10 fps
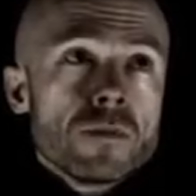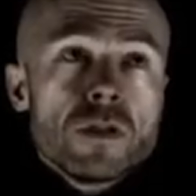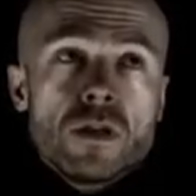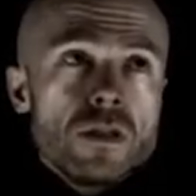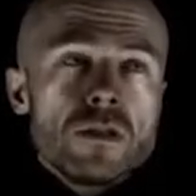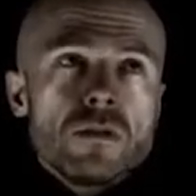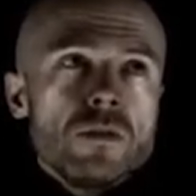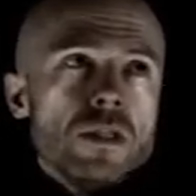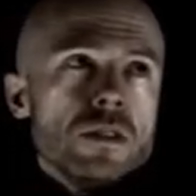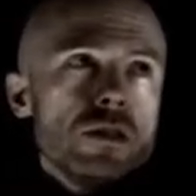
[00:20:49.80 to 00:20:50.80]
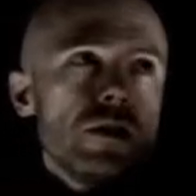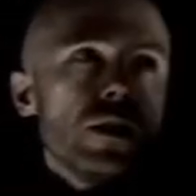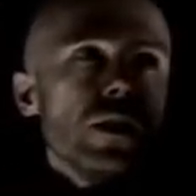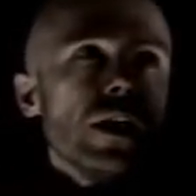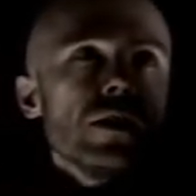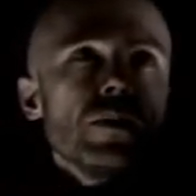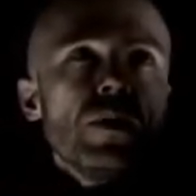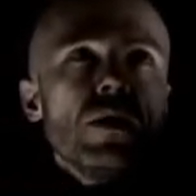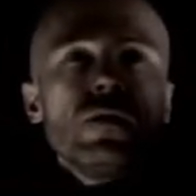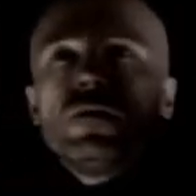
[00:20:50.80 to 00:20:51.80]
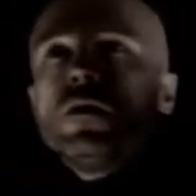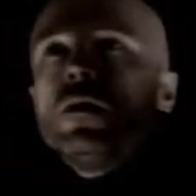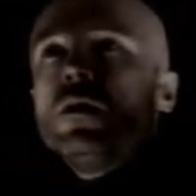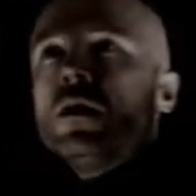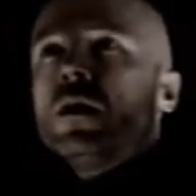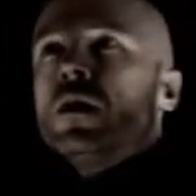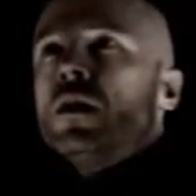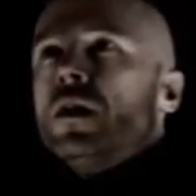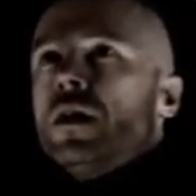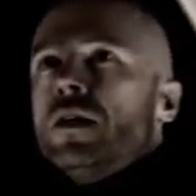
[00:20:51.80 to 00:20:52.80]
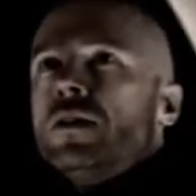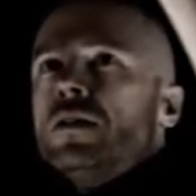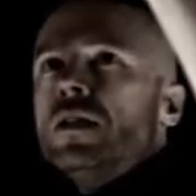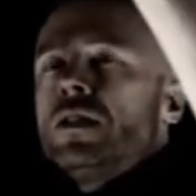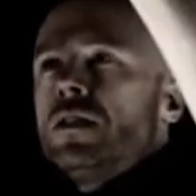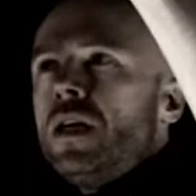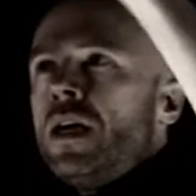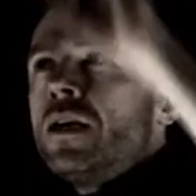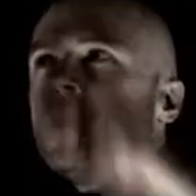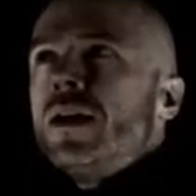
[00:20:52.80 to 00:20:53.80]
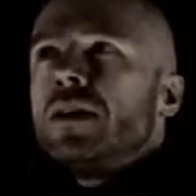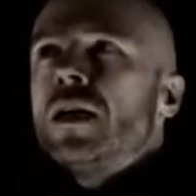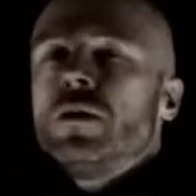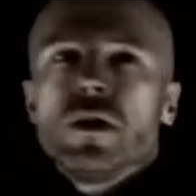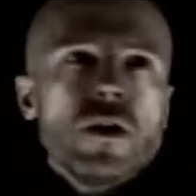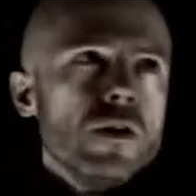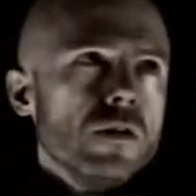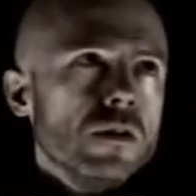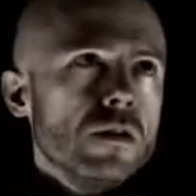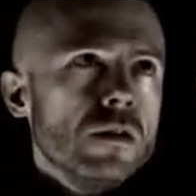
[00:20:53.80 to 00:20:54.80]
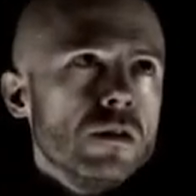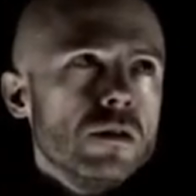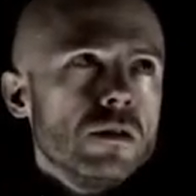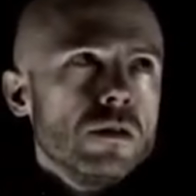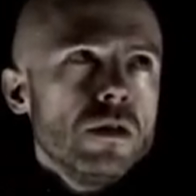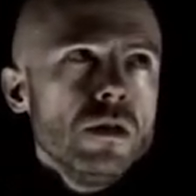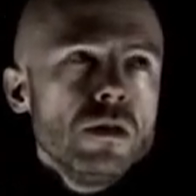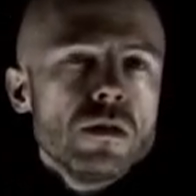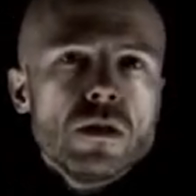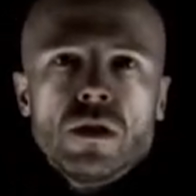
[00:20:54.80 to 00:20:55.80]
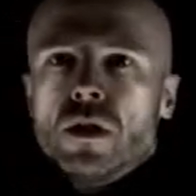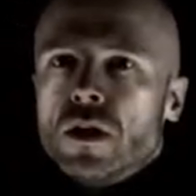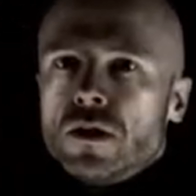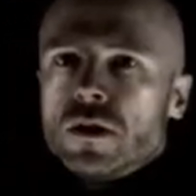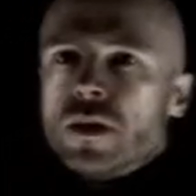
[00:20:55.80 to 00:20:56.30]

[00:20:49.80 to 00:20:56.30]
Just we stick in x to the power 4 into this thing, and there we go. Yeah? So